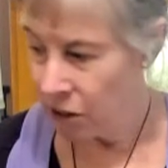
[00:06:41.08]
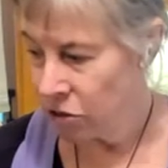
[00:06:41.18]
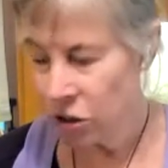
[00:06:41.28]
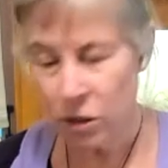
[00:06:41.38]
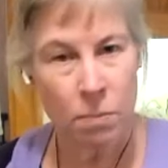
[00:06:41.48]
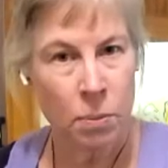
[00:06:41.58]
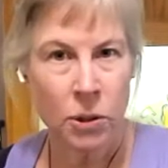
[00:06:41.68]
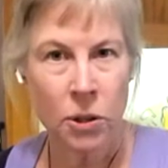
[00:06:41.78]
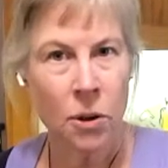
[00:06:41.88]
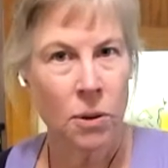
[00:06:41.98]
you just
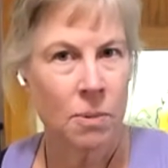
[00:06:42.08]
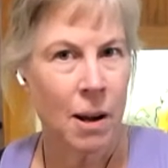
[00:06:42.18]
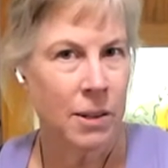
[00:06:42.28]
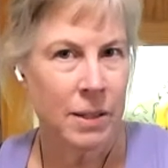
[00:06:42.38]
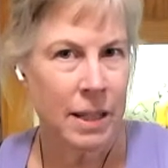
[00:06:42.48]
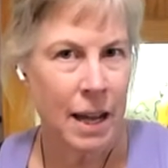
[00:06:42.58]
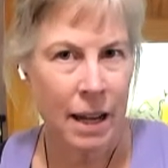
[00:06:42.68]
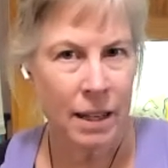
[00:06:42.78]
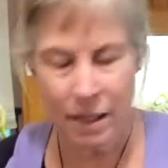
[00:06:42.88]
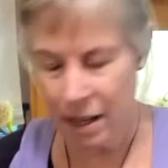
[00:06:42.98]
put the cold water and the
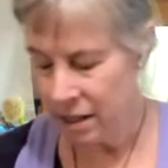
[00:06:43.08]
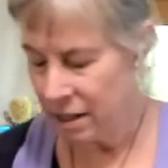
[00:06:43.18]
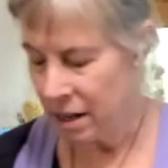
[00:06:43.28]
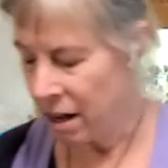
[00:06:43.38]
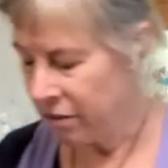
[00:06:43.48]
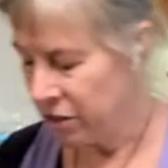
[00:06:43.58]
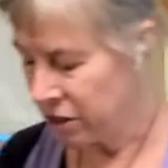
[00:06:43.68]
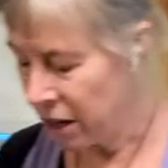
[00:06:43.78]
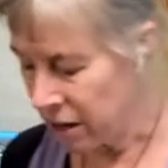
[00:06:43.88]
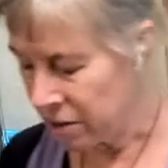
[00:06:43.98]
eggs in and off
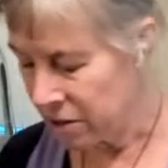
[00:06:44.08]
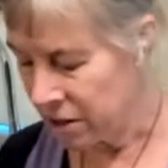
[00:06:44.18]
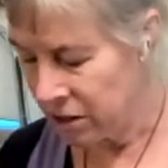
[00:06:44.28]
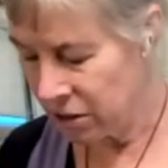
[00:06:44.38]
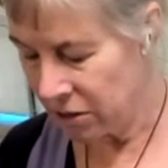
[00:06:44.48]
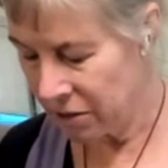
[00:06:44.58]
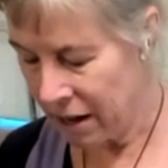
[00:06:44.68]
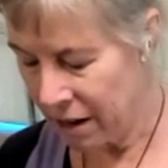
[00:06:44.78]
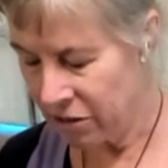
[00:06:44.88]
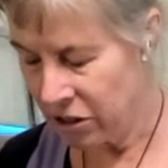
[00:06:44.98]
you go. You
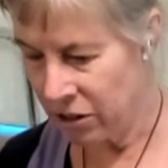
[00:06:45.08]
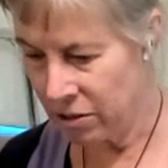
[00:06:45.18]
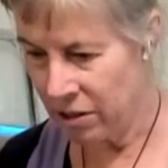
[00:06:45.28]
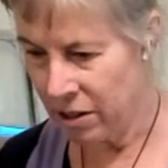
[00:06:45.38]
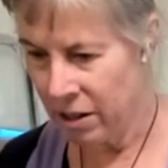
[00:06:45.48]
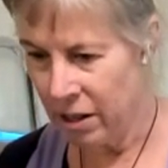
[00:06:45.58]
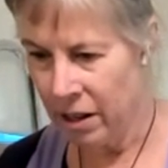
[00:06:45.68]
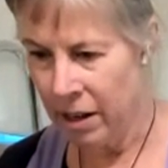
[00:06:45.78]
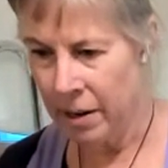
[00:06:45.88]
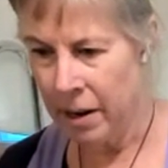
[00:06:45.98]
don't have to
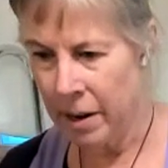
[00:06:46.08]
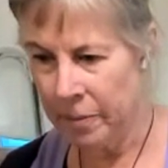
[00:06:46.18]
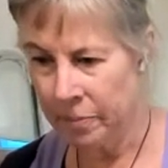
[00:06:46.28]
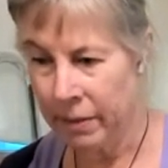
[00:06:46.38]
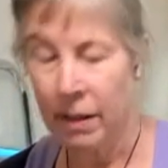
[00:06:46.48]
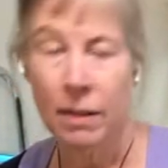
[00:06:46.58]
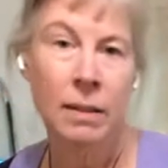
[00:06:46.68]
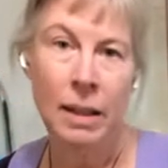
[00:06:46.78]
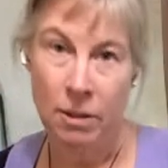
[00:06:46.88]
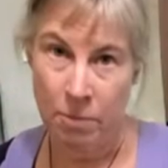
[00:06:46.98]

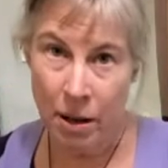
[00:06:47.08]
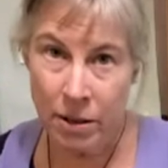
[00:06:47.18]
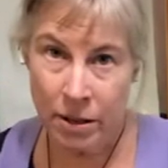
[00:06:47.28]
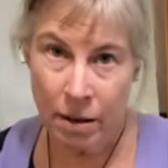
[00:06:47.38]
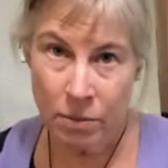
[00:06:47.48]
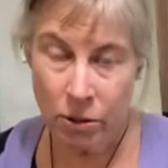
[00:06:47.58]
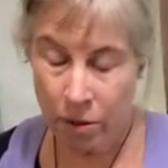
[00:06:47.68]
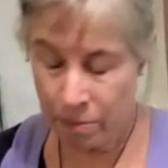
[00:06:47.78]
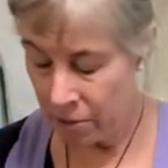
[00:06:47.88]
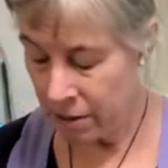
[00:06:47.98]
let the water come
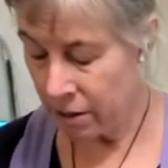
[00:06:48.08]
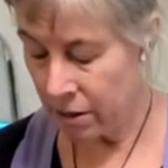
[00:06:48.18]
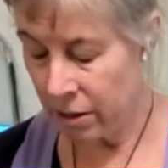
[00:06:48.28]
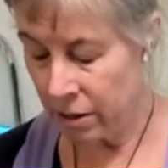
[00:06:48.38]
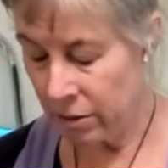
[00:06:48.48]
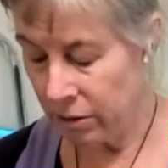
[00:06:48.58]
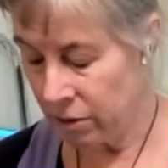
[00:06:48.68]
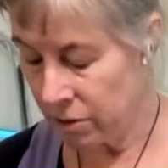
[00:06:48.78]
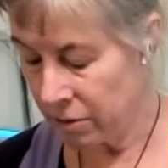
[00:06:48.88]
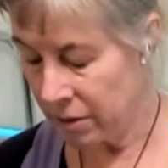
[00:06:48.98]
to a boil.
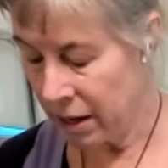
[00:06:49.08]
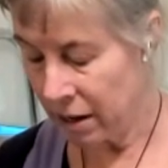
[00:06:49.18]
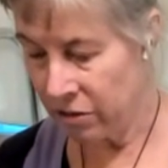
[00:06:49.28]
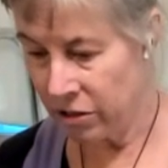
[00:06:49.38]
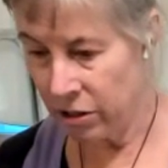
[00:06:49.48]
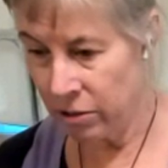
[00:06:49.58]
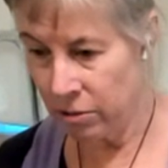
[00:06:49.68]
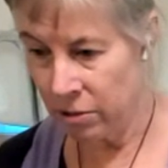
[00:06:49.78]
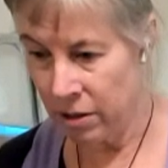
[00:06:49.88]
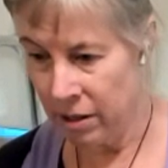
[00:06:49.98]
You don't have
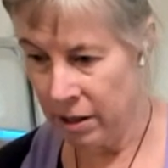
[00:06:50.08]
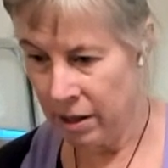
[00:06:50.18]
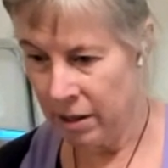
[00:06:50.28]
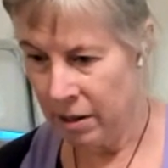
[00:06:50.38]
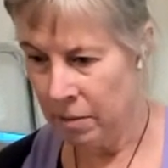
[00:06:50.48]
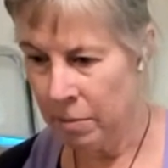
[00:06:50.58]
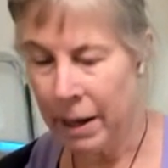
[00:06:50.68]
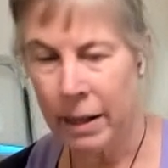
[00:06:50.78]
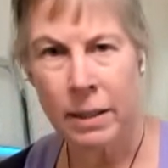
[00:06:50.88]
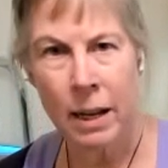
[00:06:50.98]
to
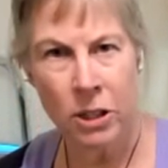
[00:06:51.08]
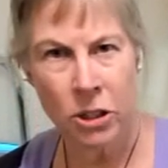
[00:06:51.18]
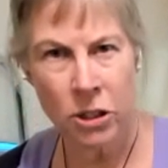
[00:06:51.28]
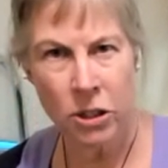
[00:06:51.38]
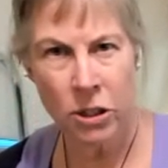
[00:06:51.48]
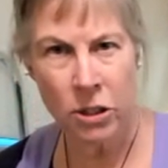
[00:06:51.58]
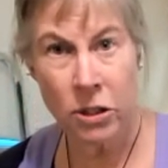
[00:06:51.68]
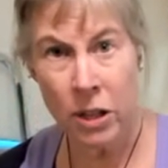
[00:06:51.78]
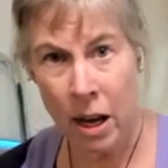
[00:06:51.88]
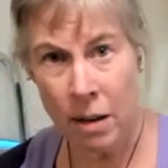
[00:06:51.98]
pay attention to
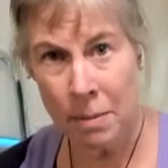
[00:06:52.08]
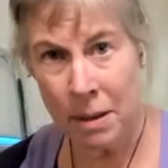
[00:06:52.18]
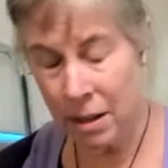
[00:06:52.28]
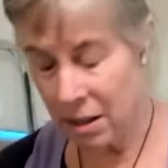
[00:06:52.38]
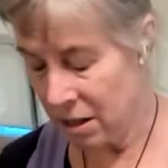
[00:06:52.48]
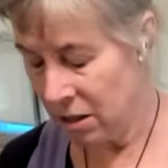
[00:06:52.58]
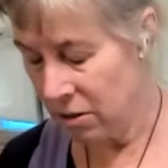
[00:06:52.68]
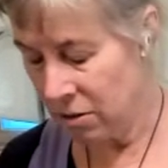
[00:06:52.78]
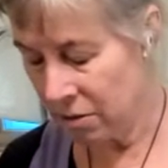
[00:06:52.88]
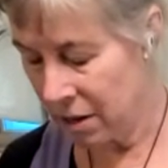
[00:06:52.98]
your timing.
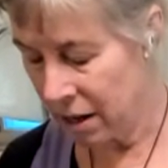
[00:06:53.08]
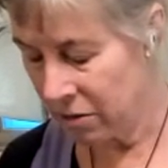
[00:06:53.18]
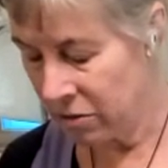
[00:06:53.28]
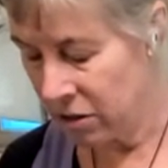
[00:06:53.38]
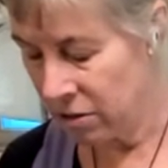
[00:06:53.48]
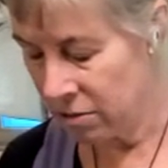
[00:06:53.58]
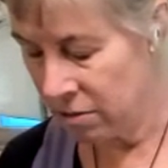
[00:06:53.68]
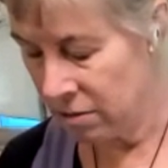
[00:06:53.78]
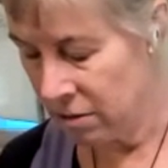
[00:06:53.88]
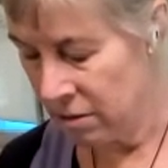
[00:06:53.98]
You don't have to,